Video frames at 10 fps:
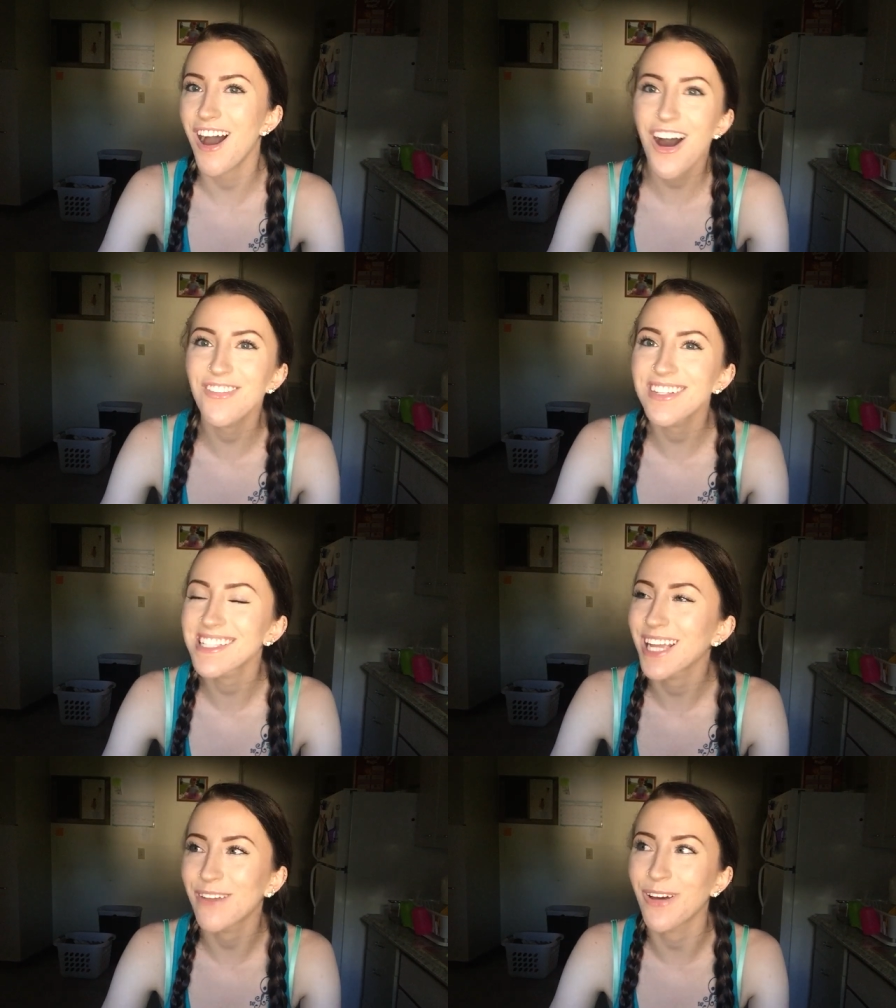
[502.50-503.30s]

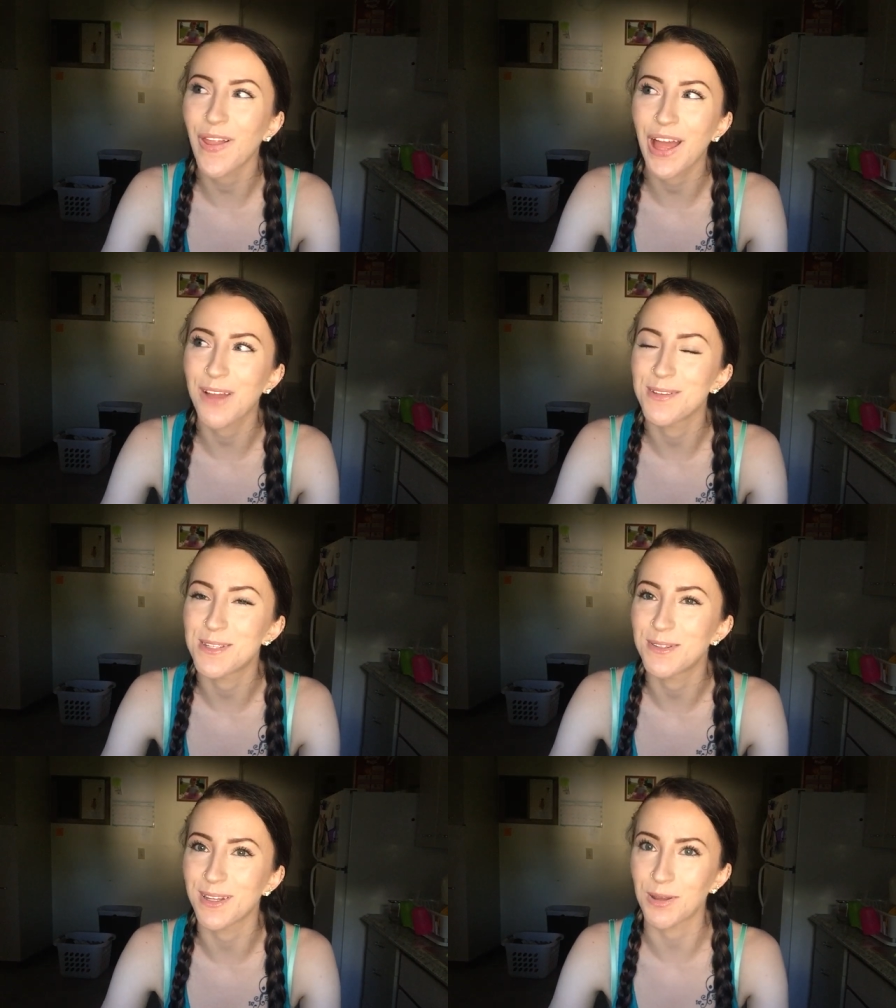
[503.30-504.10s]
obviously I felt like I was
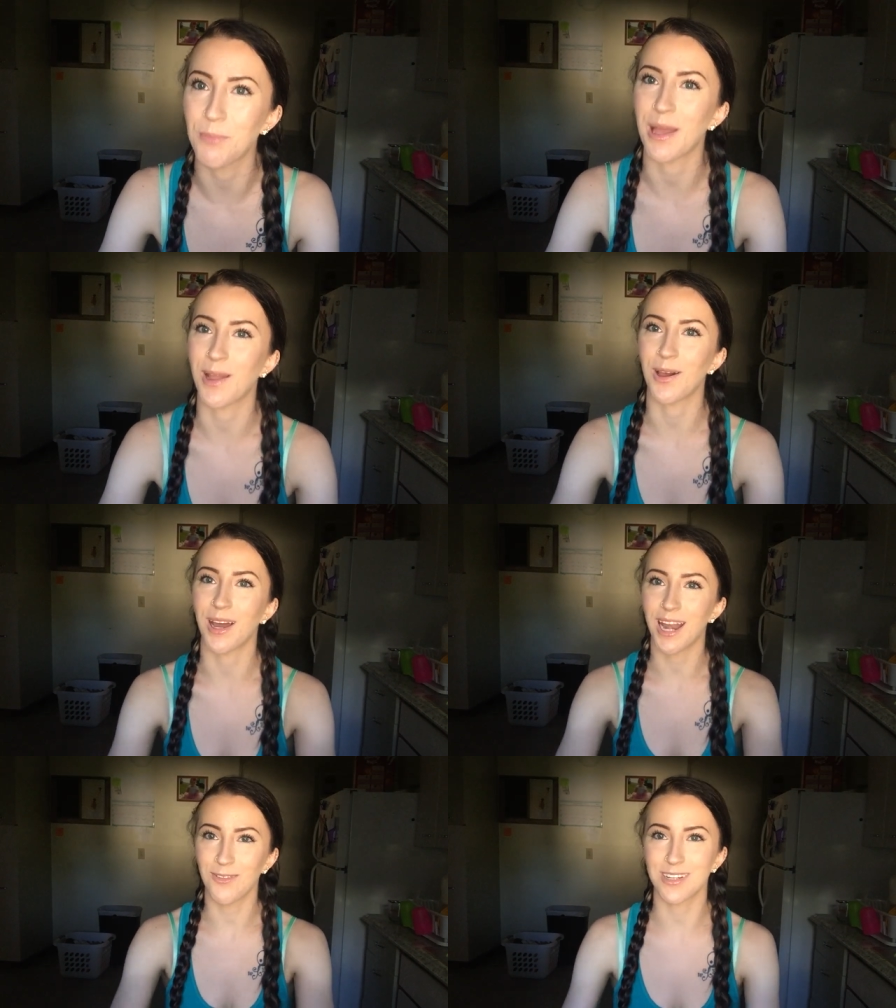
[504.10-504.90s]
doing a little bit
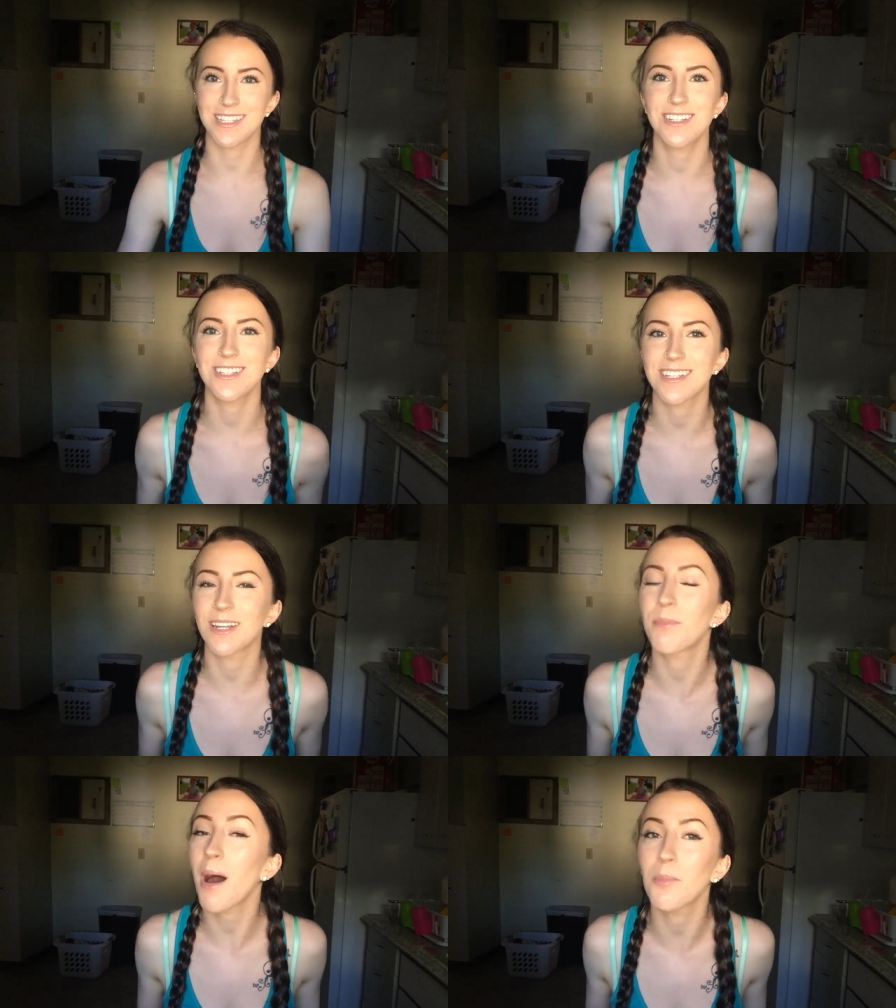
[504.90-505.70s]
good. I wasn't just
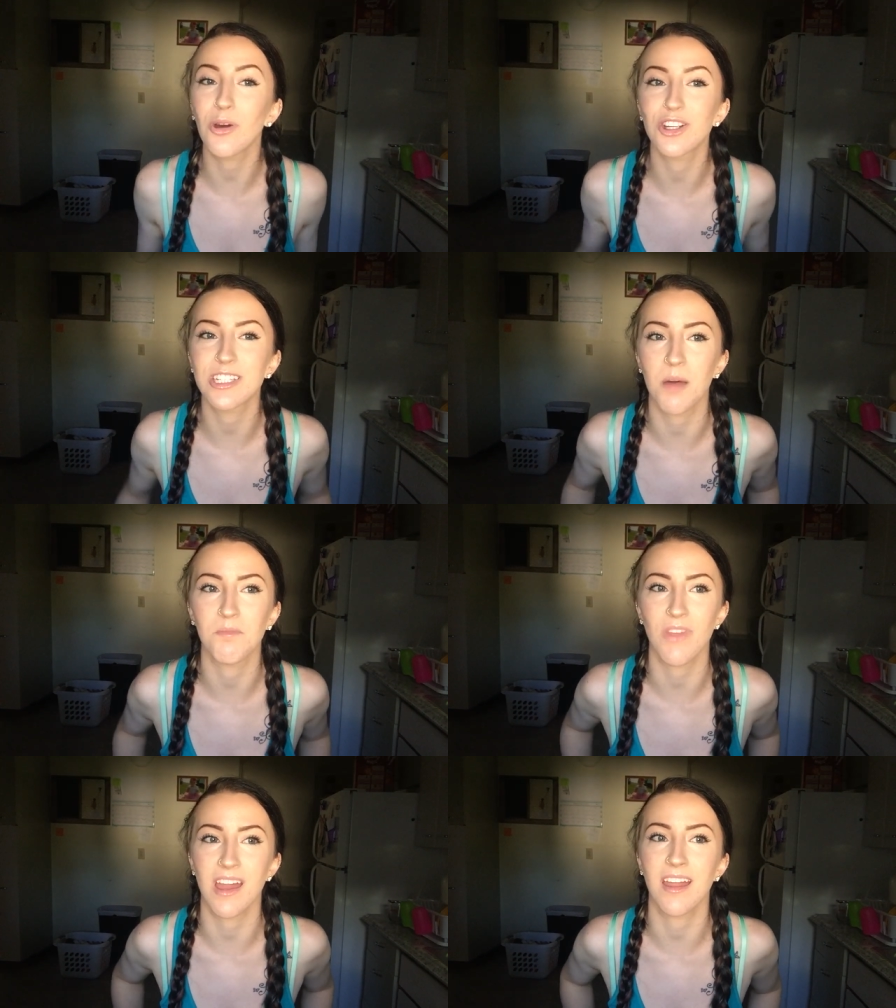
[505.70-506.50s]
going to publish
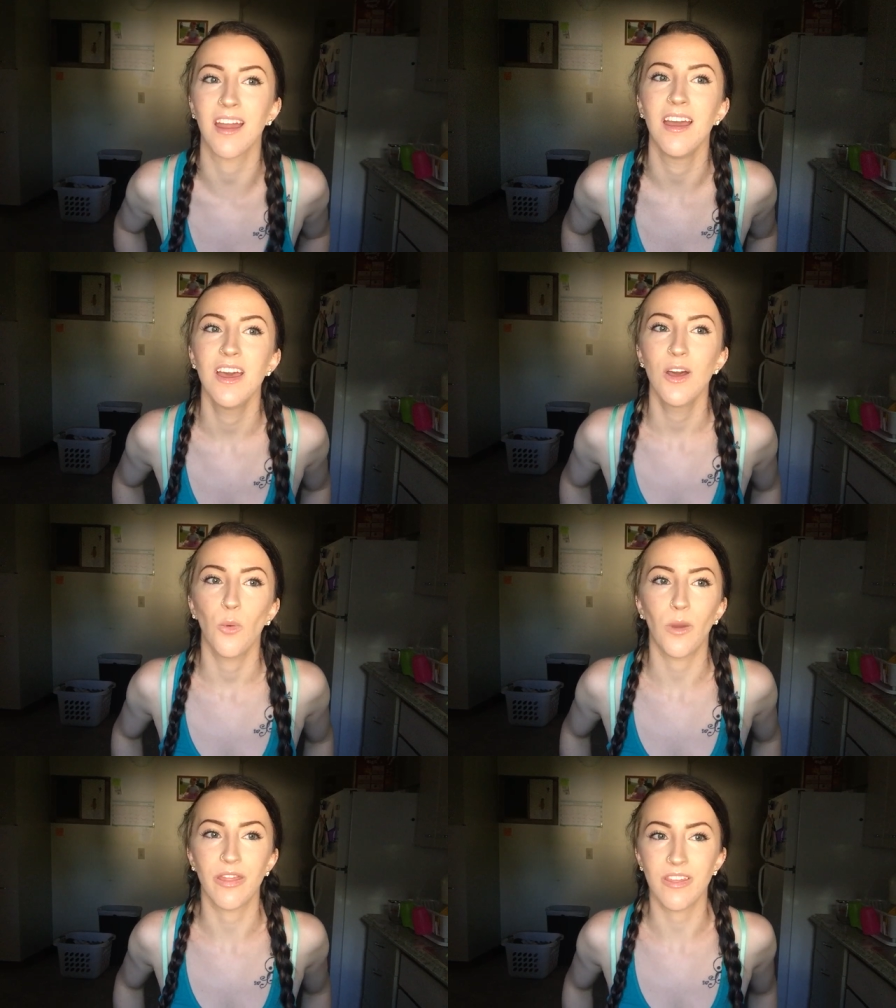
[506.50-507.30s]
something
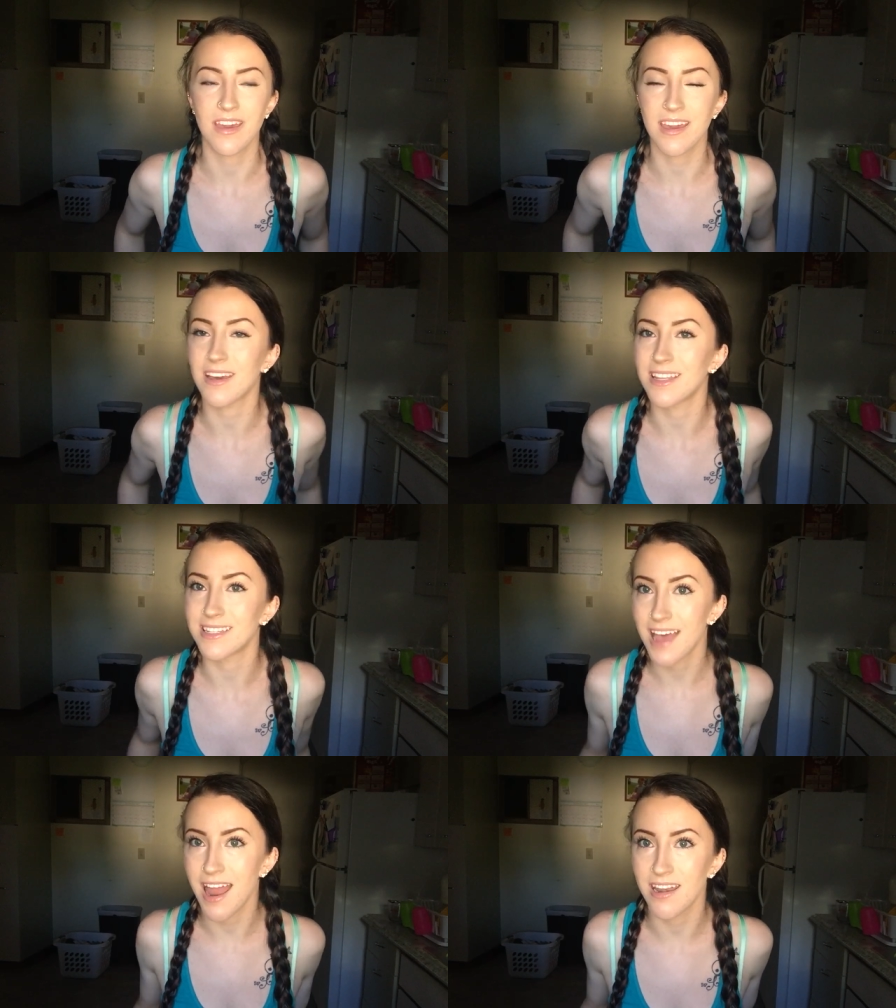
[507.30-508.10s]
with the
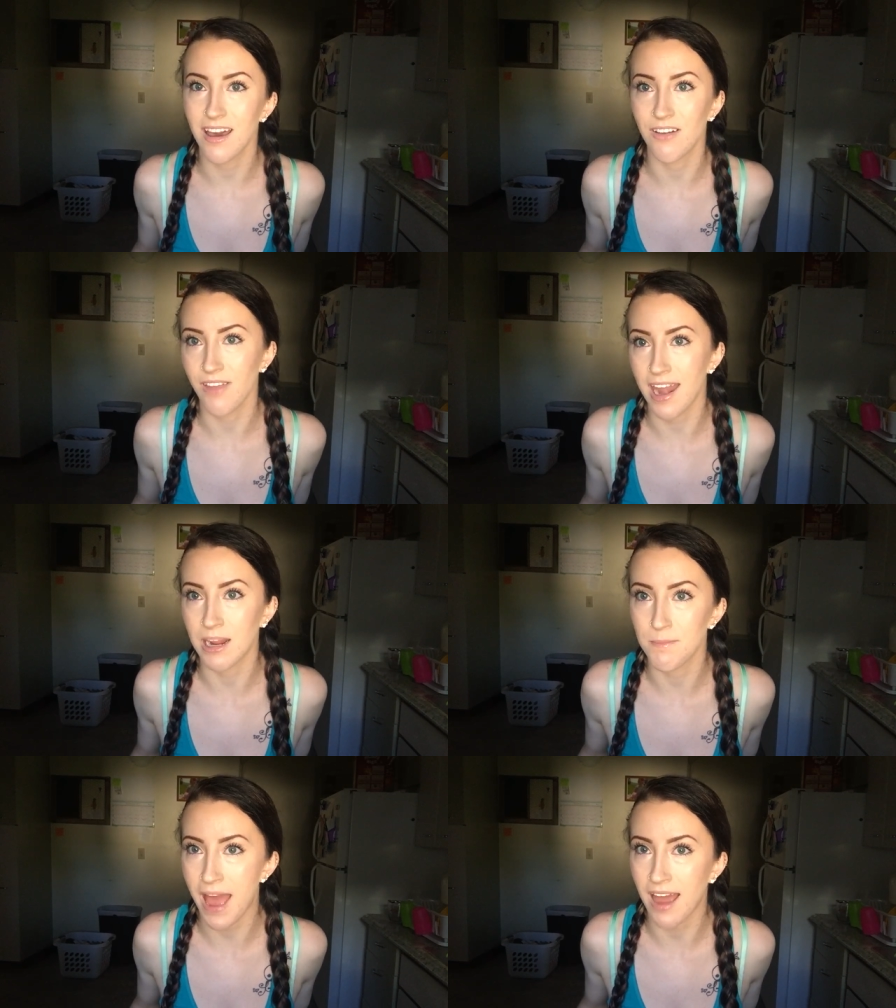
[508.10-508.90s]
intent of
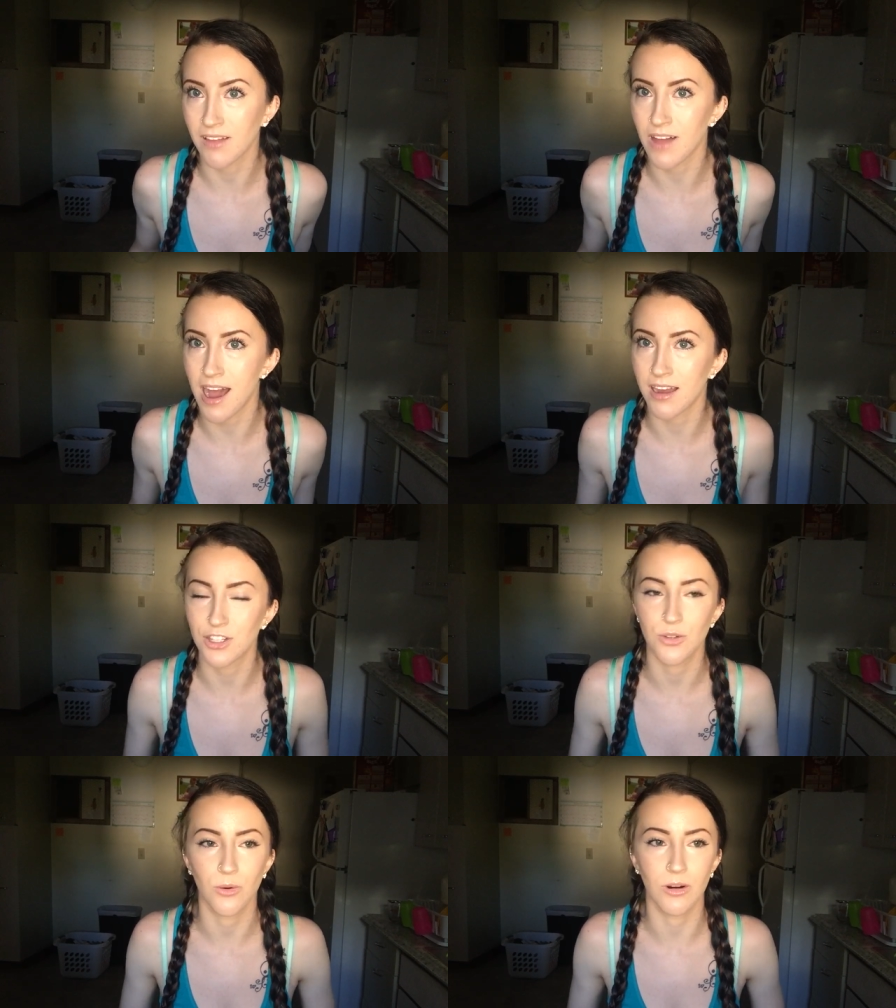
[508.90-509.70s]
getting
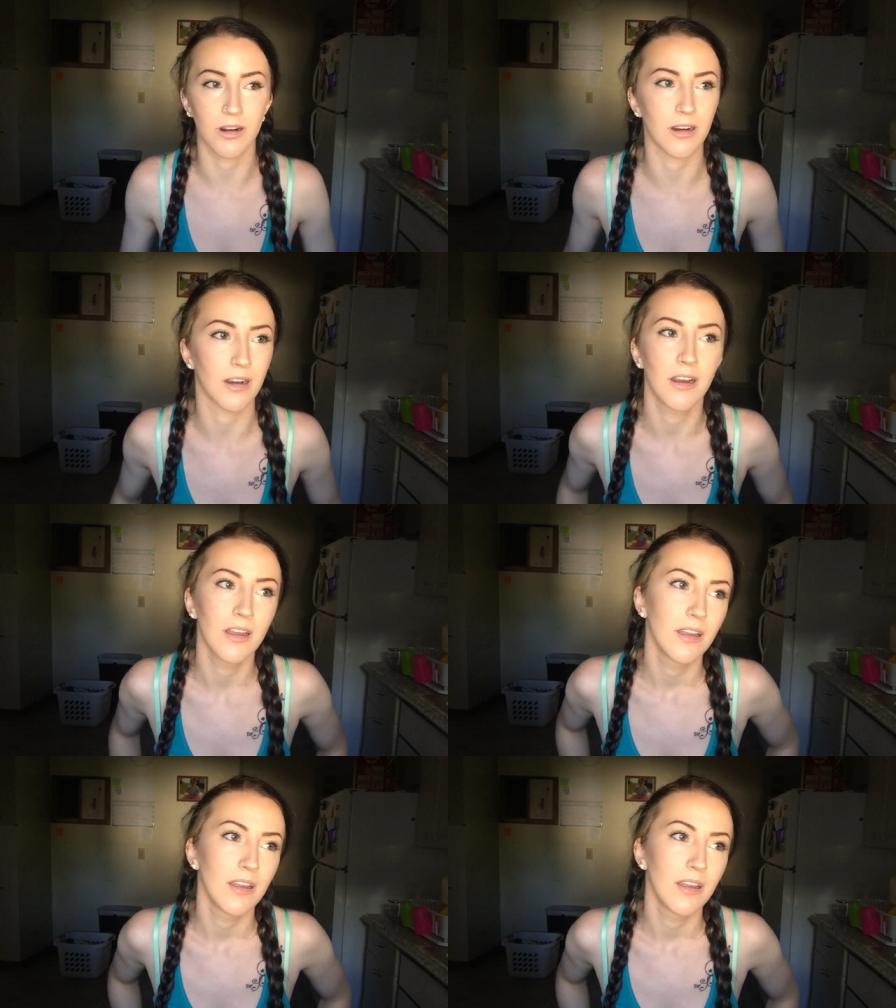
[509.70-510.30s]
backlash, or